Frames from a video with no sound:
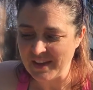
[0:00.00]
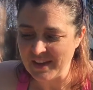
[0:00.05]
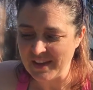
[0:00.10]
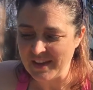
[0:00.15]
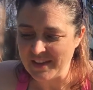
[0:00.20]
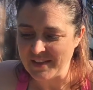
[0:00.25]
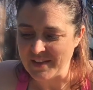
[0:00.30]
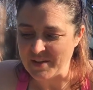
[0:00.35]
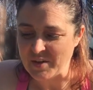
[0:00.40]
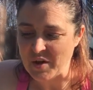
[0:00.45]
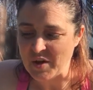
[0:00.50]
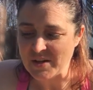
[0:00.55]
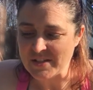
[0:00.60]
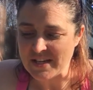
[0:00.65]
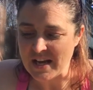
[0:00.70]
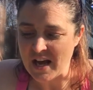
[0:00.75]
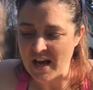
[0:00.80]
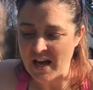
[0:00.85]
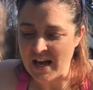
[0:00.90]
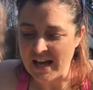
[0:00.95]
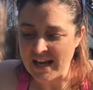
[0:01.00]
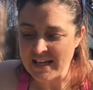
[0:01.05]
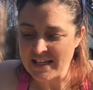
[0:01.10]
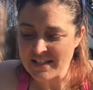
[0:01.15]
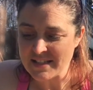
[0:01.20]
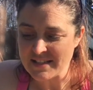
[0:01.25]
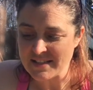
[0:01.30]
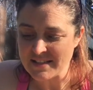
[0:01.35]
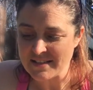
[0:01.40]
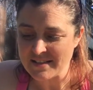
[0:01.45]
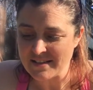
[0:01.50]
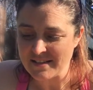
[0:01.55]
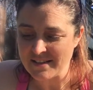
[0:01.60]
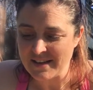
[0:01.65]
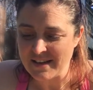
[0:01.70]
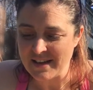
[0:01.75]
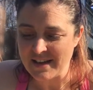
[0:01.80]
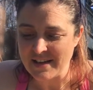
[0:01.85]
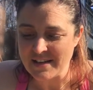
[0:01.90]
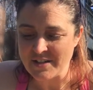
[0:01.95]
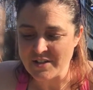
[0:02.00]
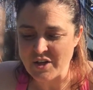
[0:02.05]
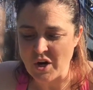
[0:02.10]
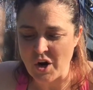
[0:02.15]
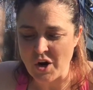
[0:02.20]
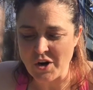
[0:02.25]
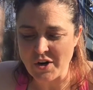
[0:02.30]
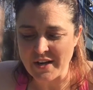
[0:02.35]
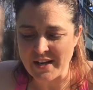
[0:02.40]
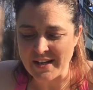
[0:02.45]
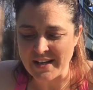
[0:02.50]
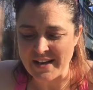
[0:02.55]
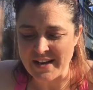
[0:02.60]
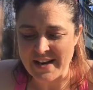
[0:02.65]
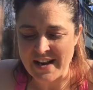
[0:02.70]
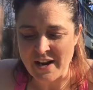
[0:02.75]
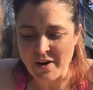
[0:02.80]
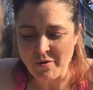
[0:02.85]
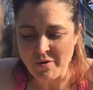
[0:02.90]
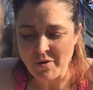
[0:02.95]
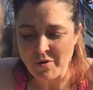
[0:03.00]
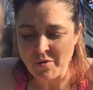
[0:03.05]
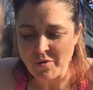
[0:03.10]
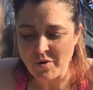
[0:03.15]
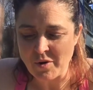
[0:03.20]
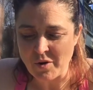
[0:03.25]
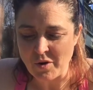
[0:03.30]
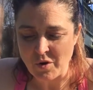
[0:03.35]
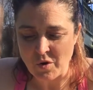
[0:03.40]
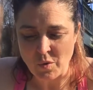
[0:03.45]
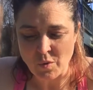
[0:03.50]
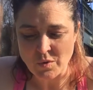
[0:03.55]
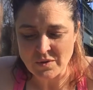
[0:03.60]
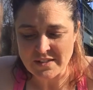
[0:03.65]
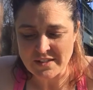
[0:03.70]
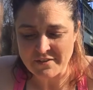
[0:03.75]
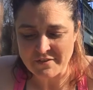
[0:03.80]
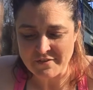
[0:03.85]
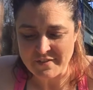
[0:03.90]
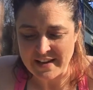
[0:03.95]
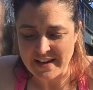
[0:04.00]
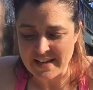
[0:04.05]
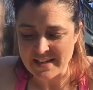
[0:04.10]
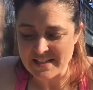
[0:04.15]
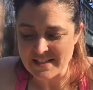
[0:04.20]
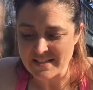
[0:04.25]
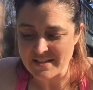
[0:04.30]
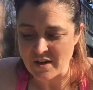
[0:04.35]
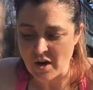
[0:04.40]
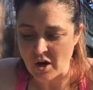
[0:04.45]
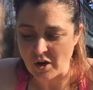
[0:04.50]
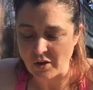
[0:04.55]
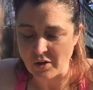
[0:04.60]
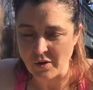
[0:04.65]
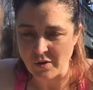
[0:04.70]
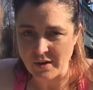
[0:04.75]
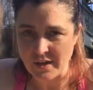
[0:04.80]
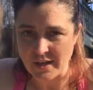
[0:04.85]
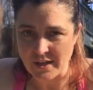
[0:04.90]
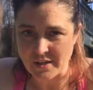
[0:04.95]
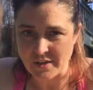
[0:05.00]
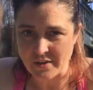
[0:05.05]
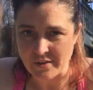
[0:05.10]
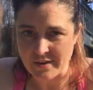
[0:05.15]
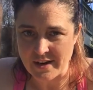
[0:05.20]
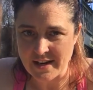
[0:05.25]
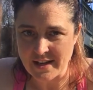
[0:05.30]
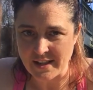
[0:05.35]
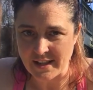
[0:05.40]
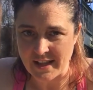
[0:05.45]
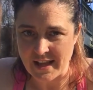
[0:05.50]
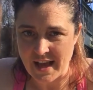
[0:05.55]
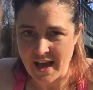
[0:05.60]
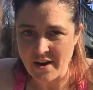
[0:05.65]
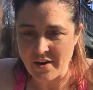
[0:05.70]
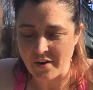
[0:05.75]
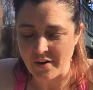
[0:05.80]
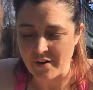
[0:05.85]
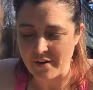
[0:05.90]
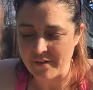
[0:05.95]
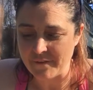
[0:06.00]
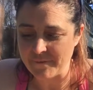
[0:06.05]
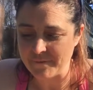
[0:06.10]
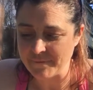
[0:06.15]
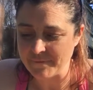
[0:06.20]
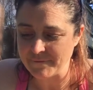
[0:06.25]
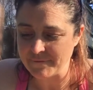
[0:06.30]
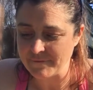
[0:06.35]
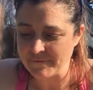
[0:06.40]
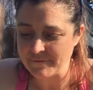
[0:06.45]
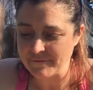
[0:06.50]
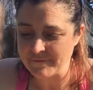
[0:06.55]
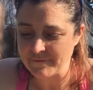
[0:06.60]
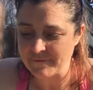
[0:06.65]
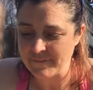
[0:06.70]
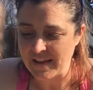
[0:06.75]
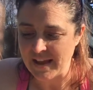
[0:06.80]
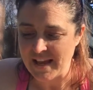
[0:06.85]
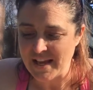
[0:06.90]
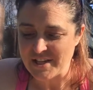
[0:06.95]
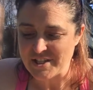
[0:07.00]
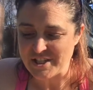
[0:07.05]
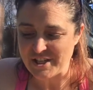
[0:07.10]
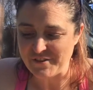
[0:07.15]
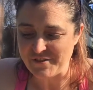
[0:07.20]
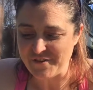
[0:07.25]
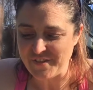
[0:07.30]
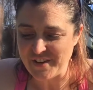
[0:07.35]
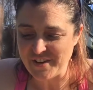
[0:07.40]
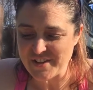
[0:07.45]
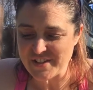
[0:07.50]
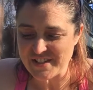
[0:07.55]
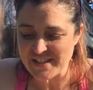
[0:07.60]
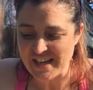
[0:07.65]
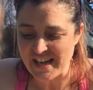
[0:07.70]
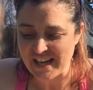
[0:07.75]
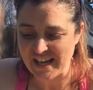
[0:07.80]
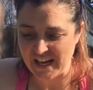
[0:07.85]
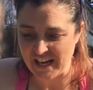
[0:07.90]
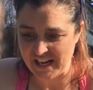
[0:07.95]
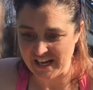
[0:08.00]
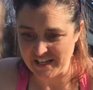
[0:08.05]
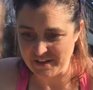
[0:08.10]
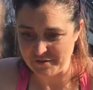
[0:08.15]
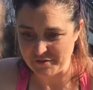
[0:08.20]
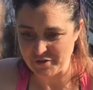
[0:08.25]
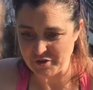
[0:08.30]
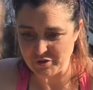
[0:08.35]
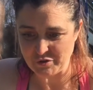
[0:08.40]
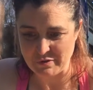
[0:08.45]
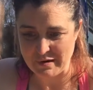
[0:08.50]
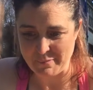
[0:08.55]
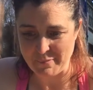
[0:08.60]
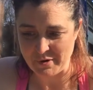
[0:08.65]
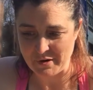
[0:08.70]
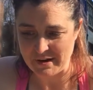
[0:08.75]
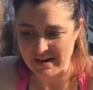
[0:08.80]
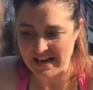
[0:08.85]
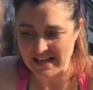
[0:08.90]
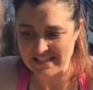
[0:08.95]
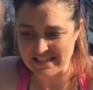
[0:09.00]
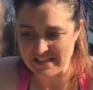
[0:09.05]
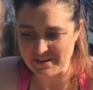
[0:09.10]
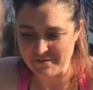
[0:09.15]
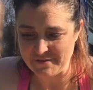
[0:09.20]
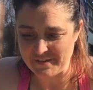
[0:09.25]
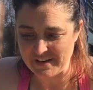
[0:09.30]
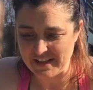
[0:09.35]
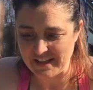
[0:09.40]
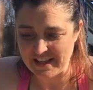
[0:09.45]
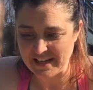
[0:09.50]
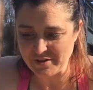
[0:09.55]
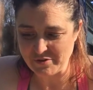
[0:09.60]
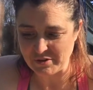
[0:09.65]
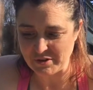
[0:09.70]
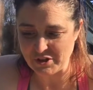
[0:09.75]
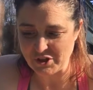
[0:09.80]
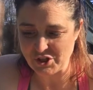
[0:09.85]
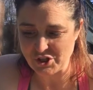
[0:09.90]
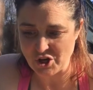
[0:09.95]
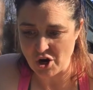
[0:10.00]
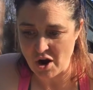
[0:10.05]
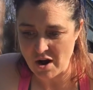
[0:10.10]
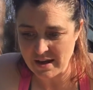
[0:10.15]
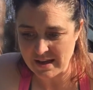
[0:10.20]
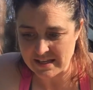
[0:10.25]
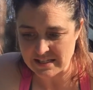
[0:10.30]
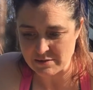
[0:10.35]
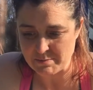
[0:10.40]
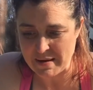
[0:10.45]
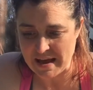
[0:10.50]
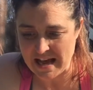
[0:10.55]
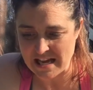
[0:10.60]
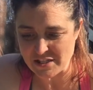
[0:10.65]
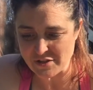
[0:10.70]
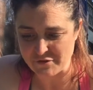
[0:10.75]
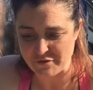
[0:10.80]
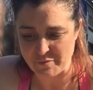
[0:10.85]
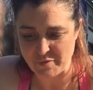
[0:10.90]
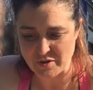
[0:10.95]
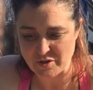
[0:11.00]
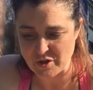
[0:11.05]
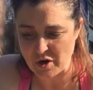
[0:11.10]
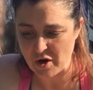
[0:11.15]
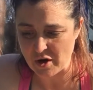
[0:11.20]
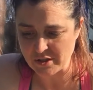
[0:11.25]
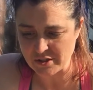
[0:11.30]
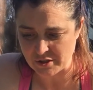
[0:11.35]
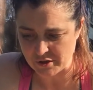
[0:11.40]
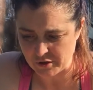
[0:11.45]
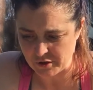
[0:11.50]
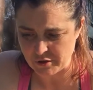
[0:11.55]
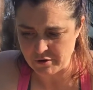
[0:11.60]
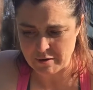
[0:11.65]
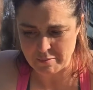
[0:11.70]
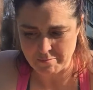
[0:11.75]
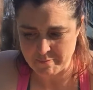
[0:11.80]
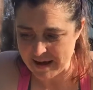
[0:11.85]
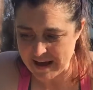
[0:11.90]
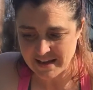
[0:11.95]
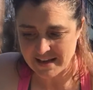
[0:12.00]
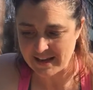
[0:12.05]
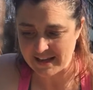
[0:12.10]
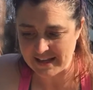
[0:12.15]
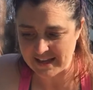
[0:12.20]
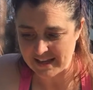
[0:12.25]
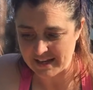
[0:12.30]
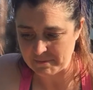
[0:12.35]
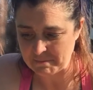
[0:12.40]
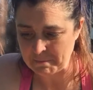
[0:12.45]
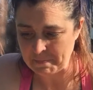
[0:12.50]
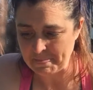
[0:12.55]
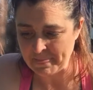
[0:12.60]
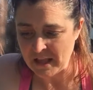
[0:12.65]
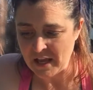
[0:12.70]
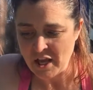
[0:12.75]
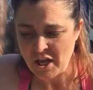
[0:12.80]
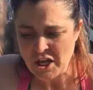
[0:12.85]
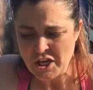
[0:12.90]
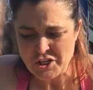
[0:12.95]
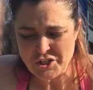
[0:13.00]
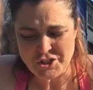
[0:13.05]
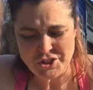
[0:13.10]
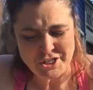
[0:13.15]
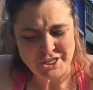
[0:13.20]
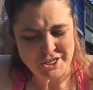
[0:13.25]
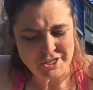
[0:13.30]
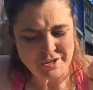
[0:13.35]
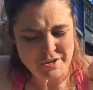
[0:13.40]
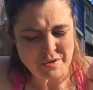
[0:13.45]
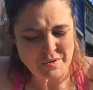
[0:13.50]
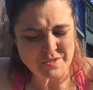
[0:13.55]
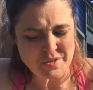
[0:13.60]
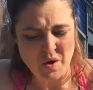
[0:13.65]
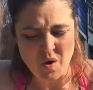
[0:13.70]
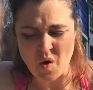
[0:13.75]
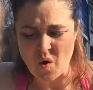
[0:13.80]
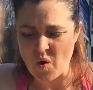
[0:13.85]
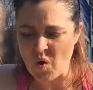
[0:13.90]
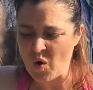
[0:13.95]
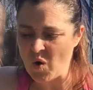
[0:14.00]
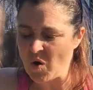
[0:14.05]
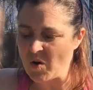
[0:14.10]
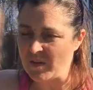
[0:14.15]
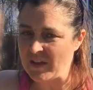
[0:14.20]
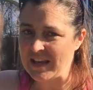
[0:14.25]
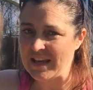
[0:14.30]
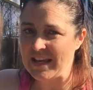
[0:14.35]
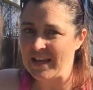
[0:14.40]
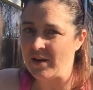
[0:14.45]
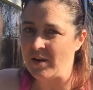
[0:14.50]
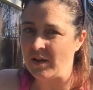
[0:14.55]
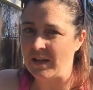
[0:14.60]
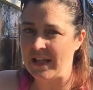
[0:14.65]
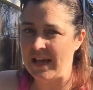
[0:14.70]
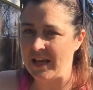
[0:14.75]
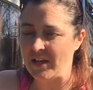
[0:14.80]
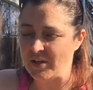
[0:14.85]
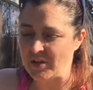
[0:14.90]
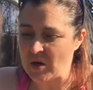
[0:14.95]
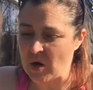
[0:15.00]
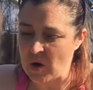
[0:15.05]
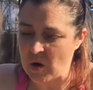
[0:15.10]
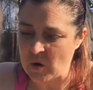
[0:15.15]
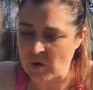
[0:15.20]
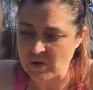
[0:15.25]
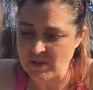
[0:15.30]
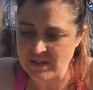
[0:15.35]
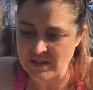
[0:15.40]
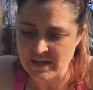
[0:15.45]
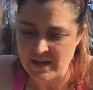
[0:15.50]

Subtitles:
The dog's eyes, dark in a narrow, golden face, are looking directly at her. She feels a kind of tremor, as if an electric shock has passed from the dog to her and back again. She knows all the Eagle Lake dogs.